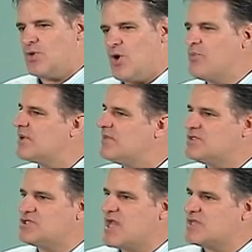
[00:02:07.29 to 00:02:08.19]
opening the
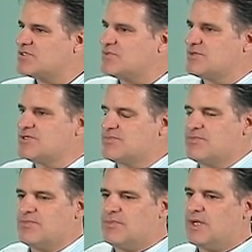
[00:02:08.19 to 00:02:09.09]
chest with
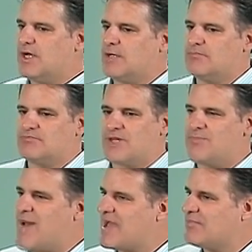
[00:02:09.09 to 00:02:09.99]
some
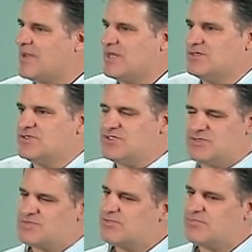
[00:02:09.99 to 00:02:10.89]
back bends and just some
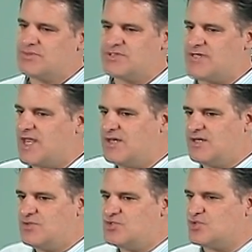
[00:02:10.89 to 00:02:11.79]
simple
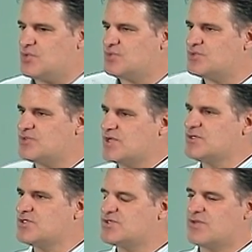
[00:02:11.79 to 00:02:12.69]
standing shoulder
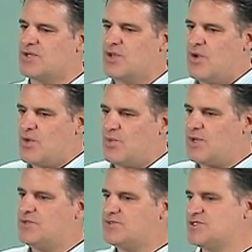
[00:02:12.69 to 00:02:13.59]
stretches so that when
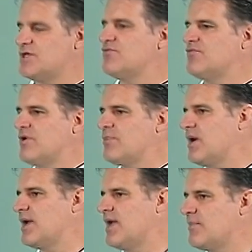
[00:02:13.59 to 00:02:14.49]
you sit for a
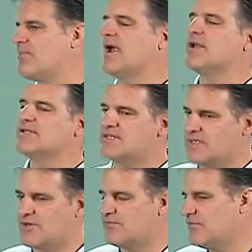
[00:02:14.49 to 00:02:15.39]
pranayama practice,
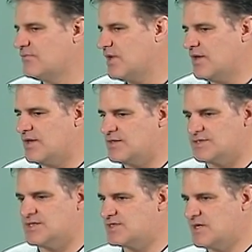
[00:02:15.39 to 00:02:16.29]
again, as
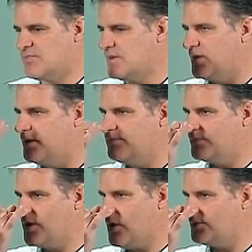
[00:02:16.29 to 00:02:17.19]
an example,
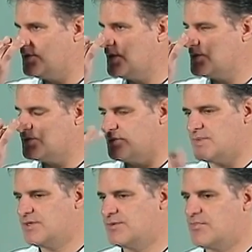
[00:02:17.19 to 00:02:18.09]
alternate nostril
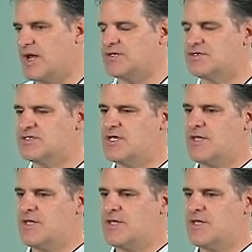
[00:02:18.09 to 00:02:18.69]
breathing practice,